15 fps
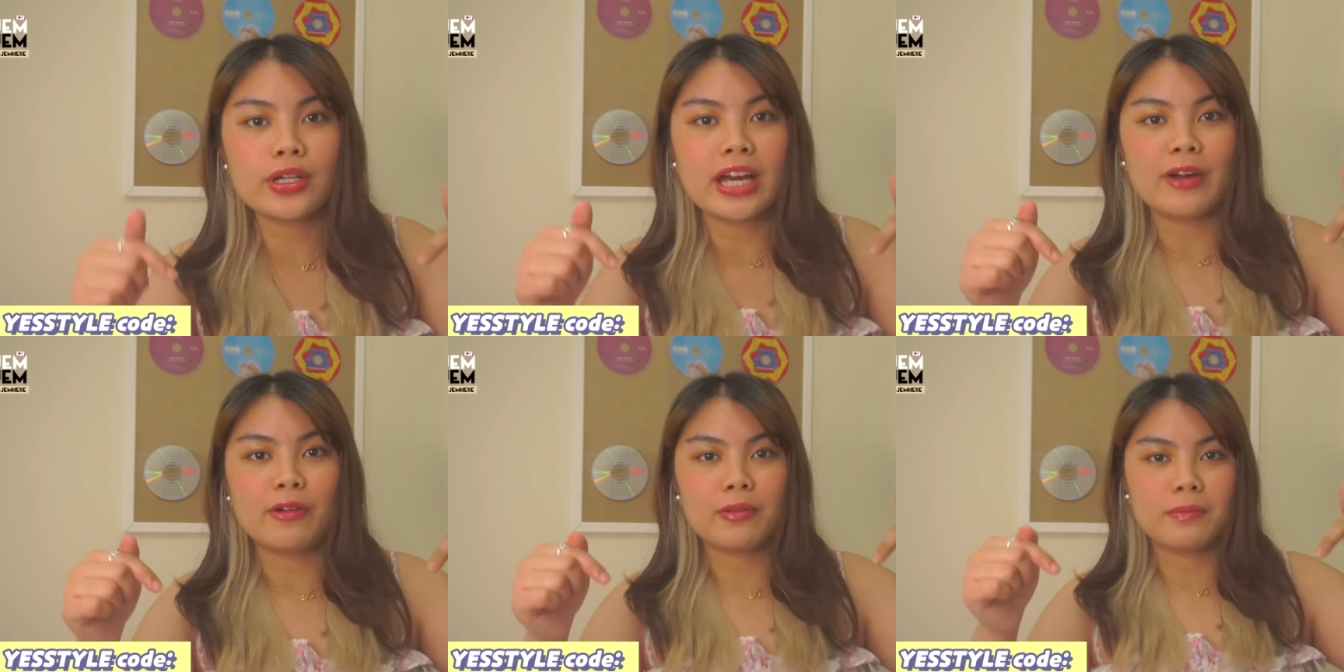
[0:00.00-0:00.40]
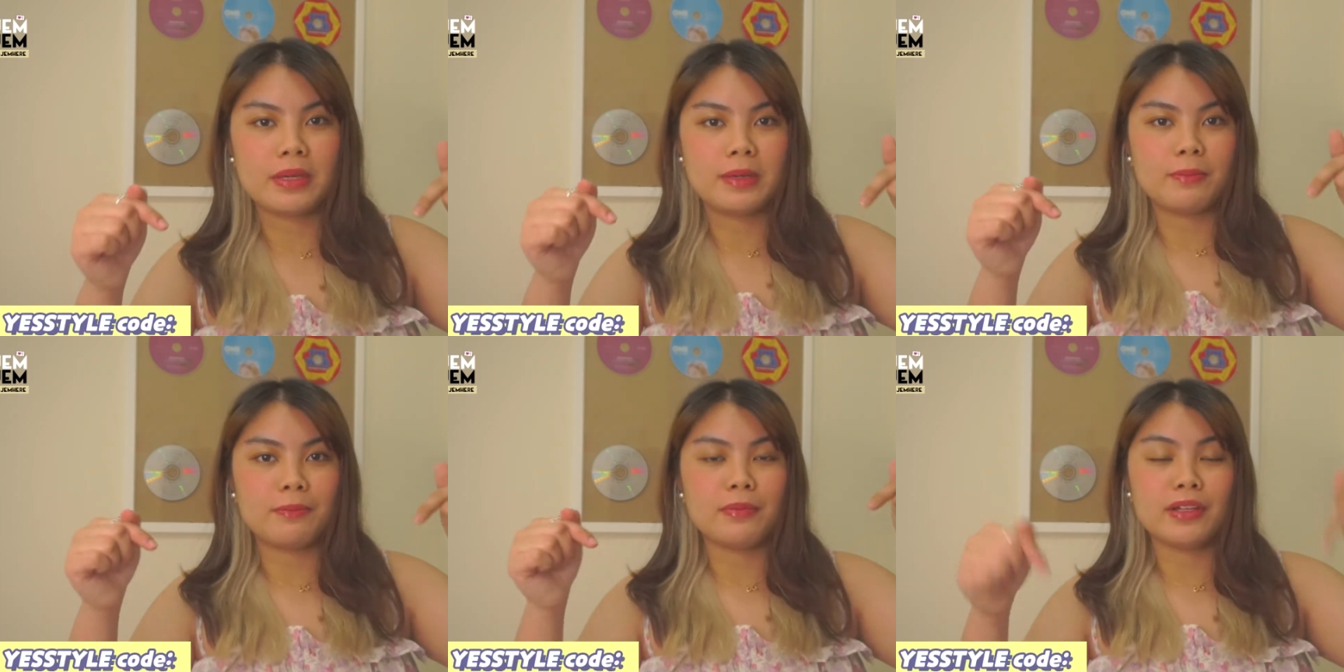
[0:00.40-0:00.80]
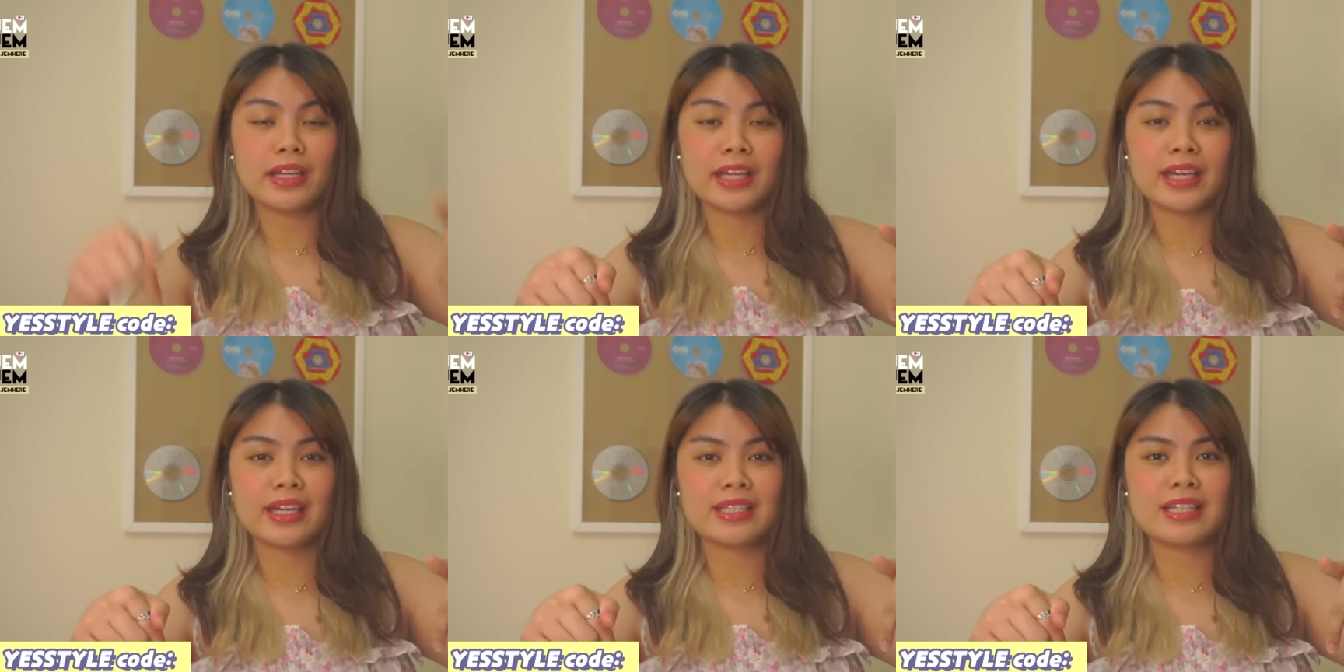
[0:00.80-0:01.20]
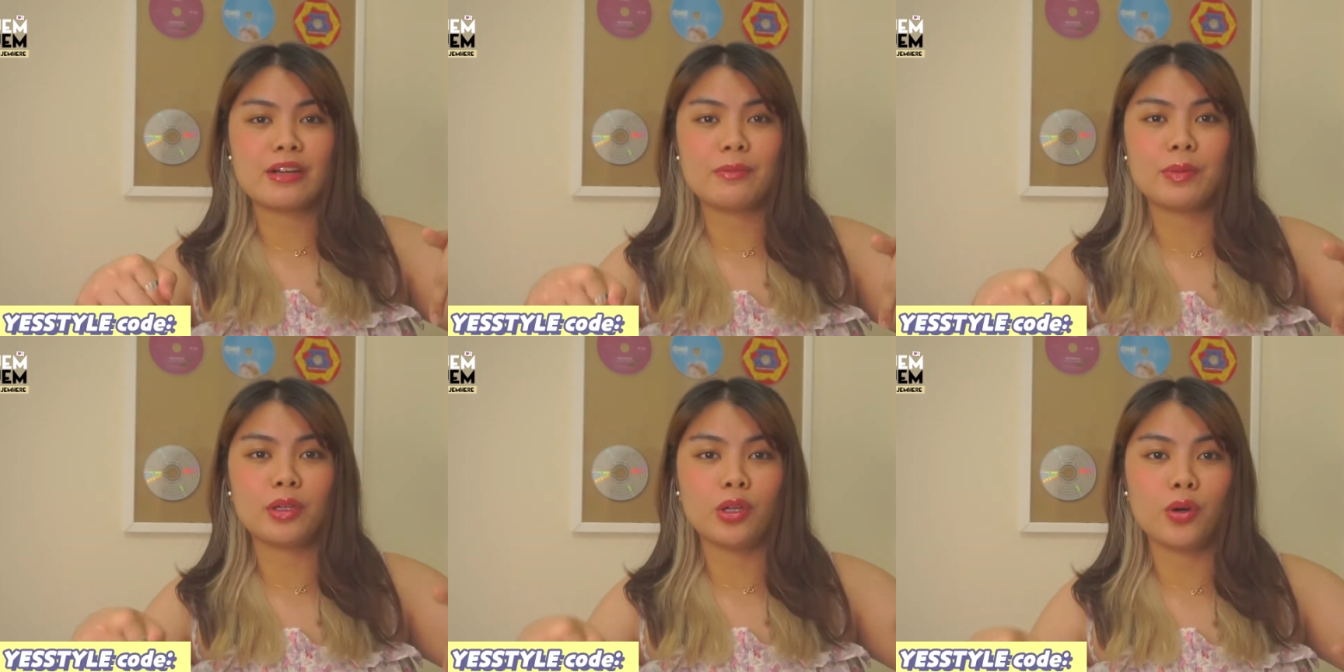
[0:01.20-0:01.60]
I will be linking it
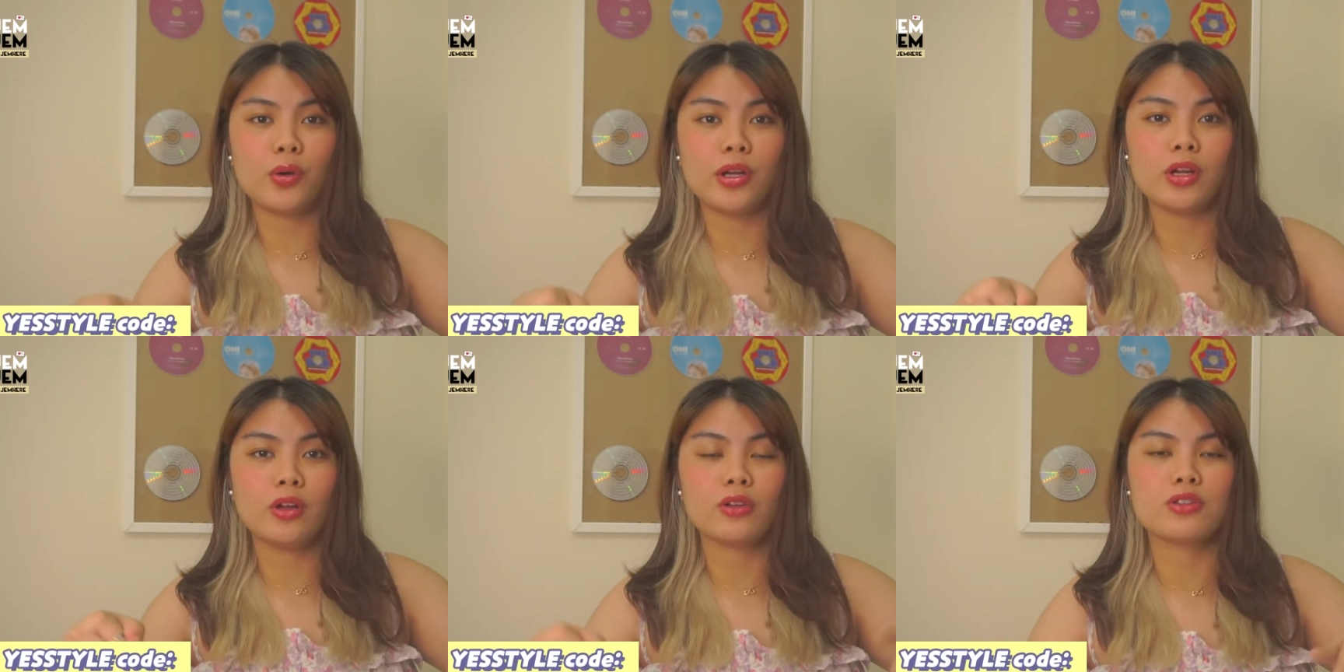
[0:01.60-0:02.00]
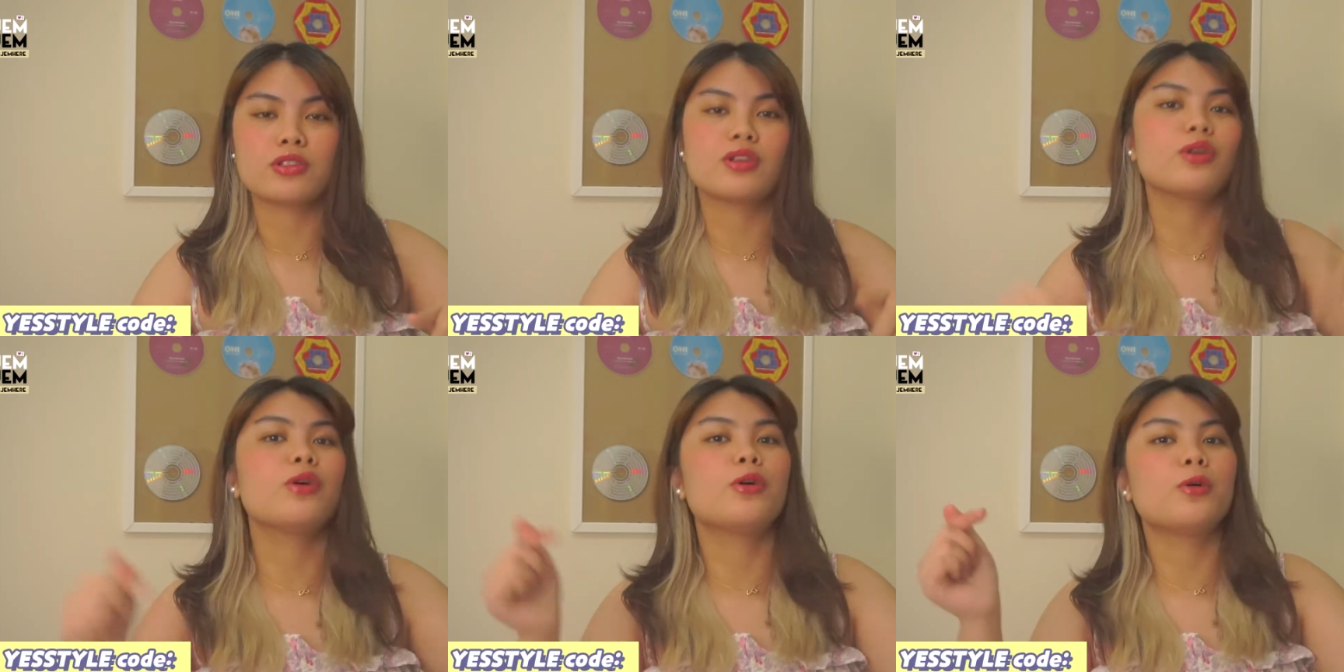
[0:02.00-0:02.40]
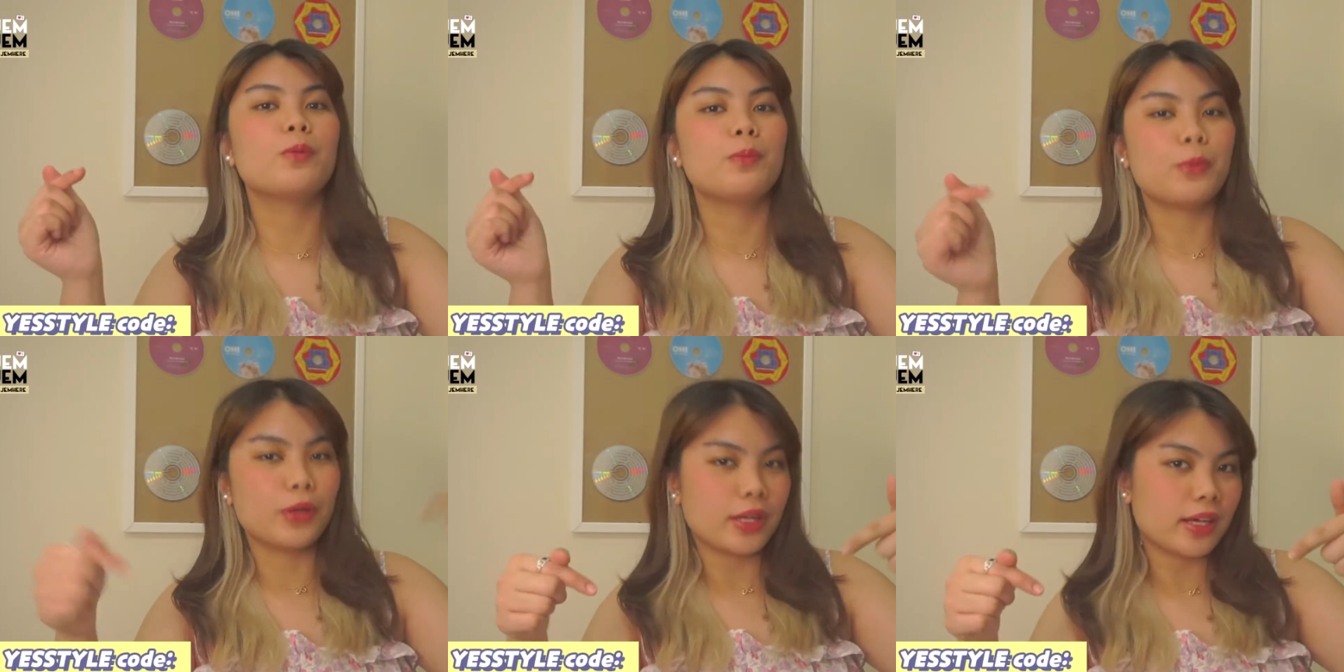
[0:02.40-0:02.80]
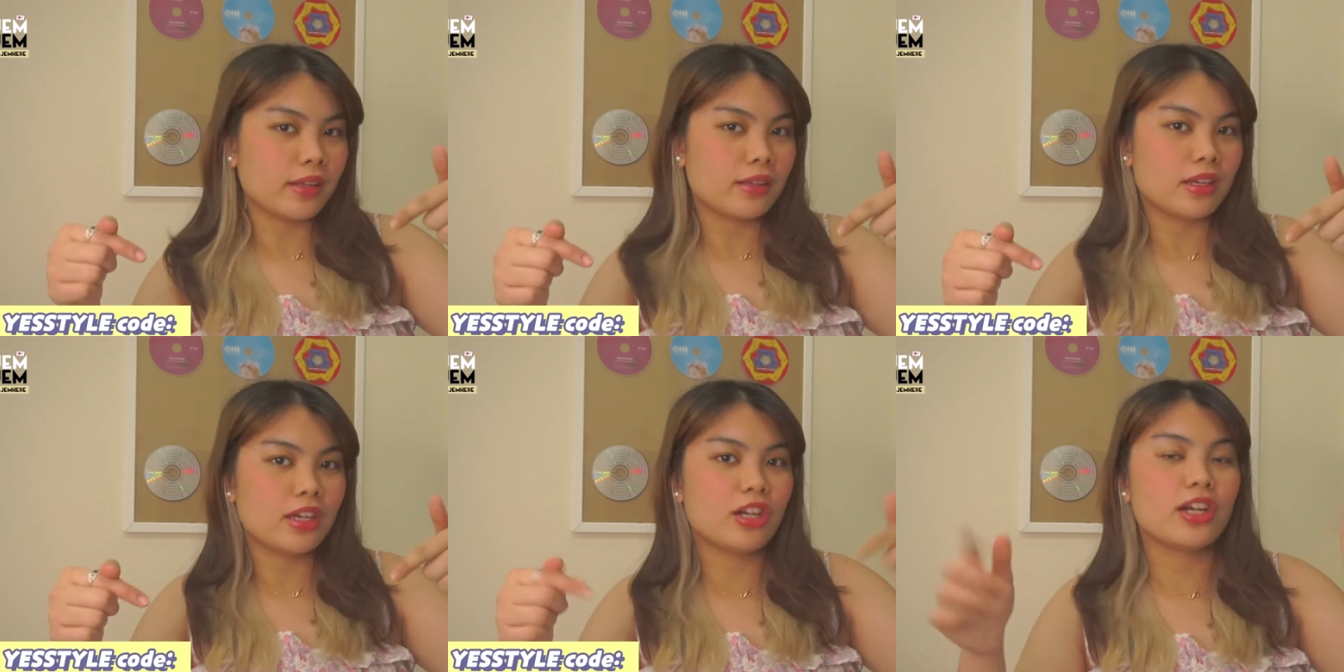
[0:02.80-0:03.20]
down below and also putting it
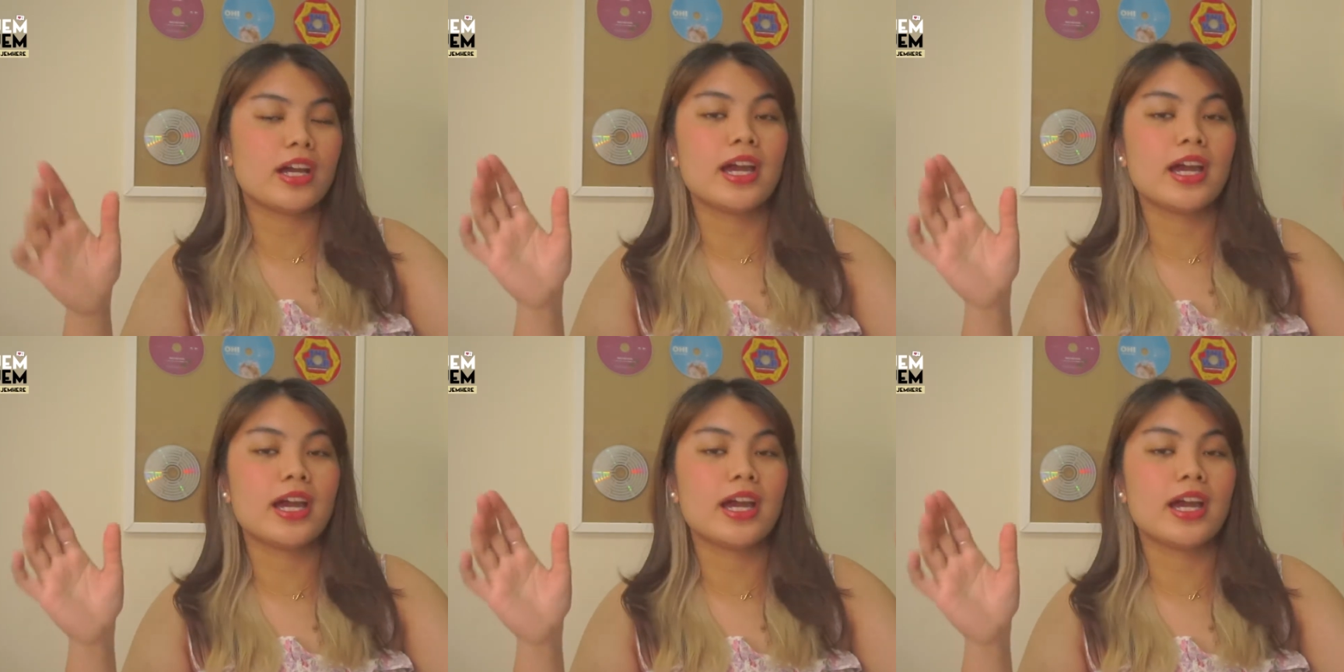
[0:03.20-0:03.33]
here.